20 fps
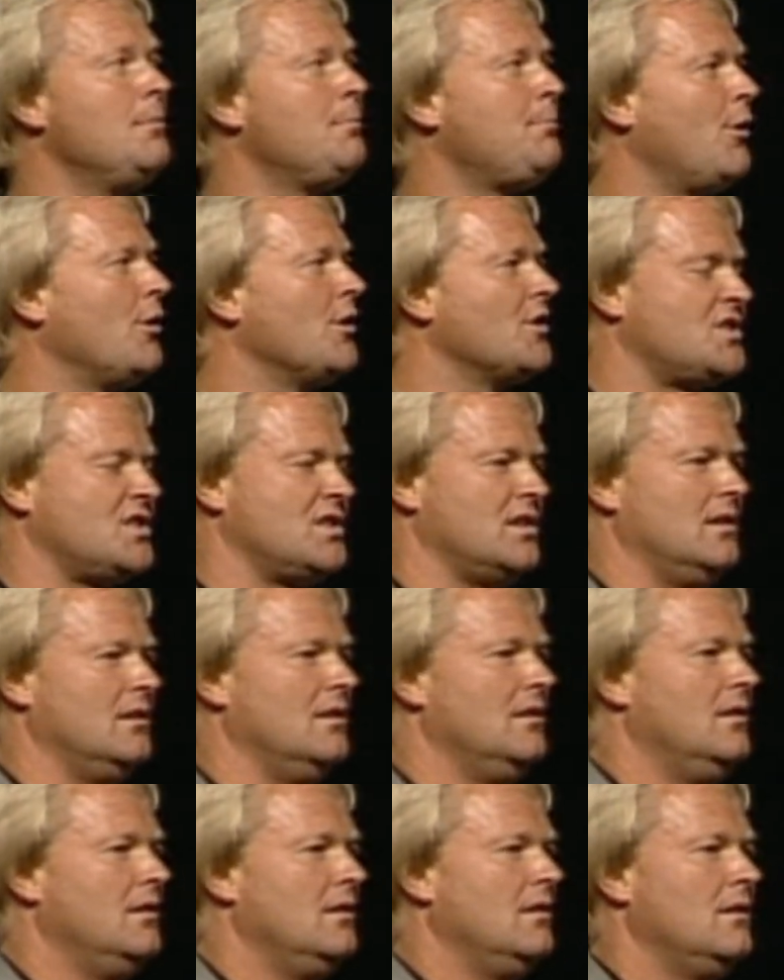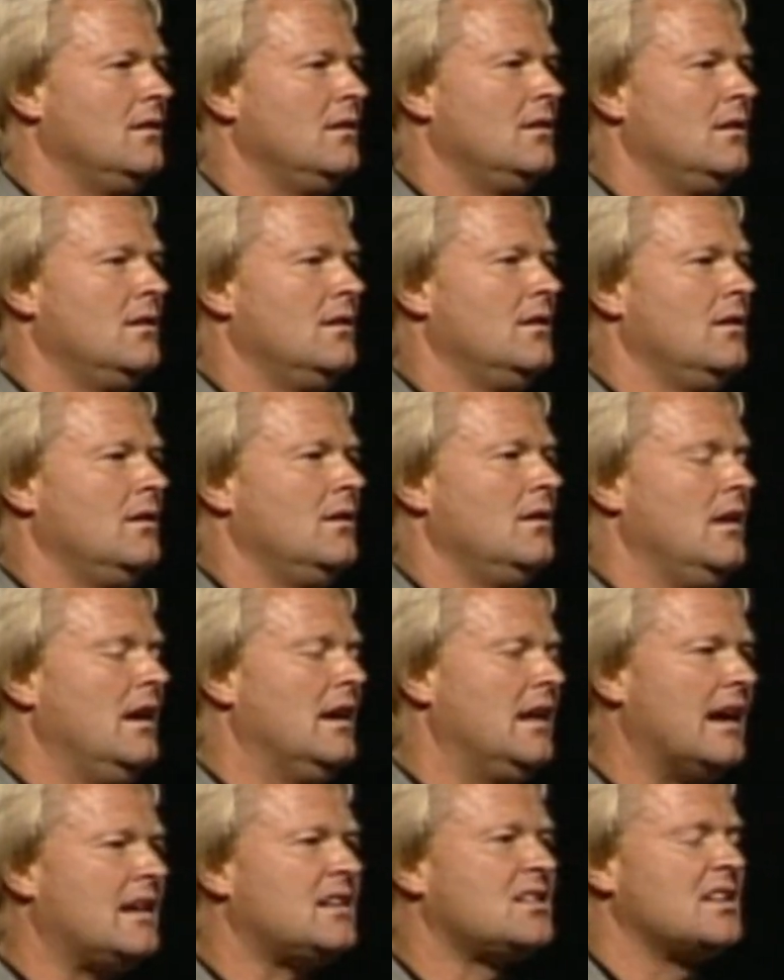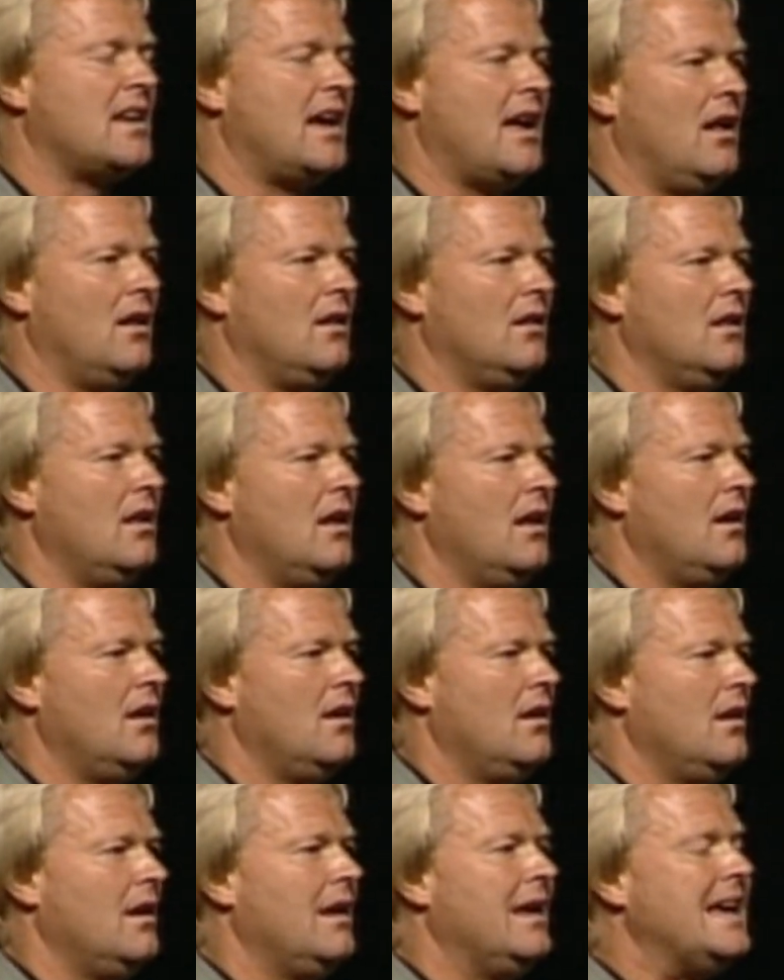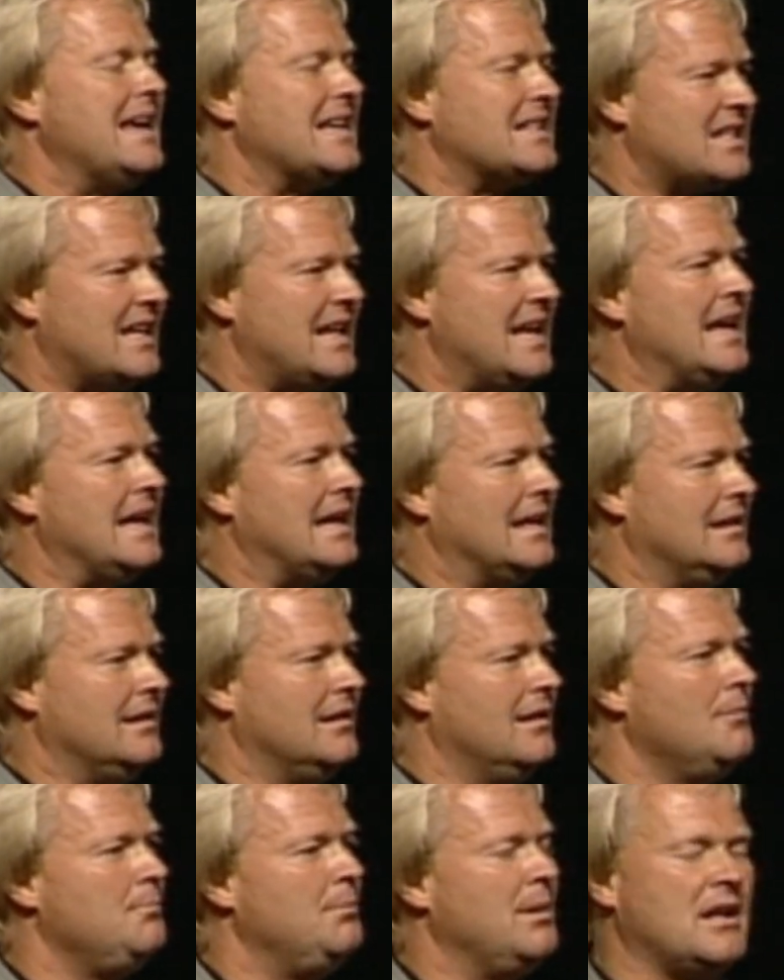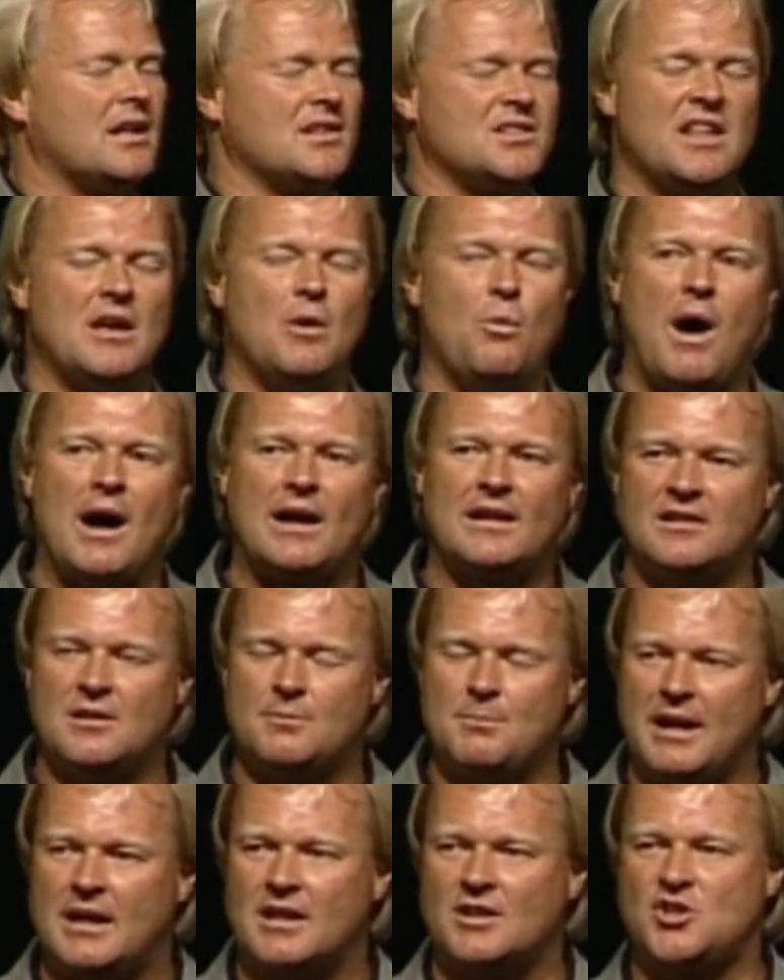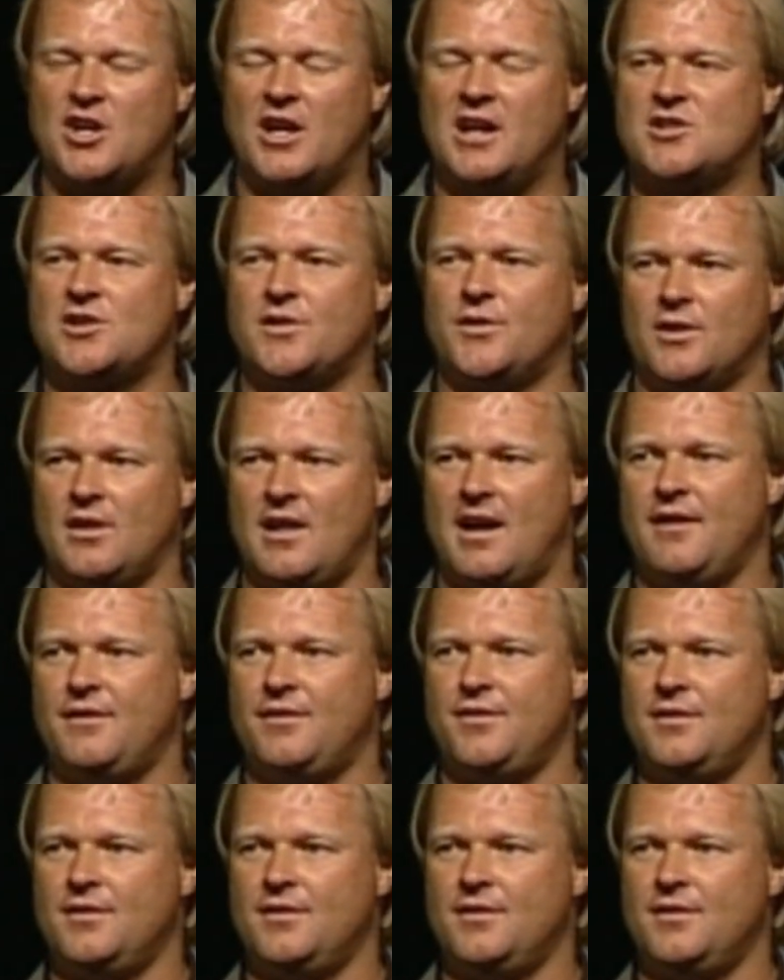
person in Excel is in because they wanted to make a change in their life.